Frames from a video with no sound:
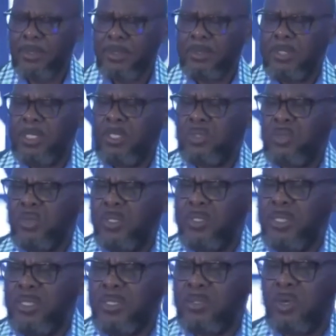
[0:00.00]
These three
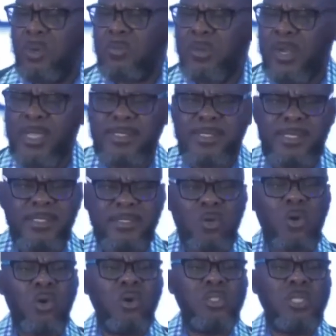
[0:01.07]
things comprises
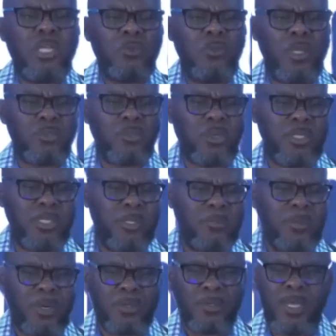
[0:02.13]
all that we are talking
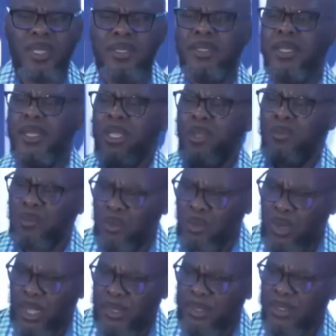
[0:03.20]
about. And if you look
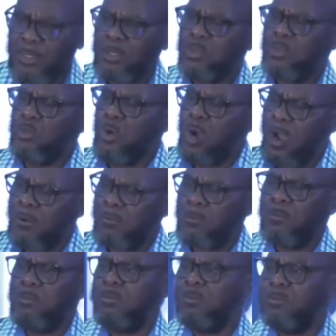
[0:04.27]
at it, you have
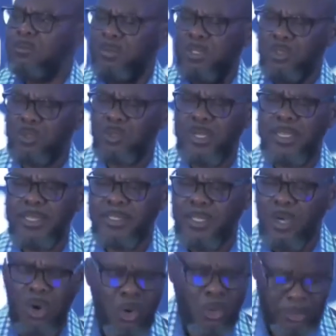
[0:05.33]
been doing
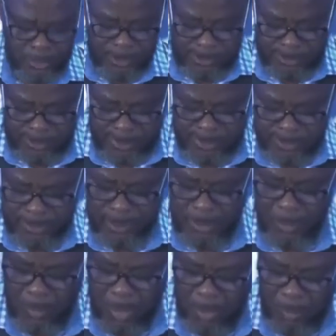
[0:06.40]
all these things in
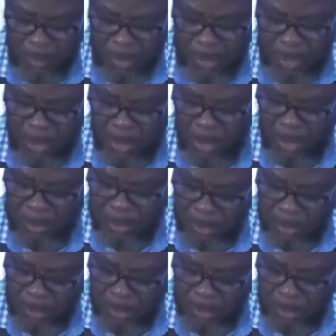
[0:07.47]
one way or the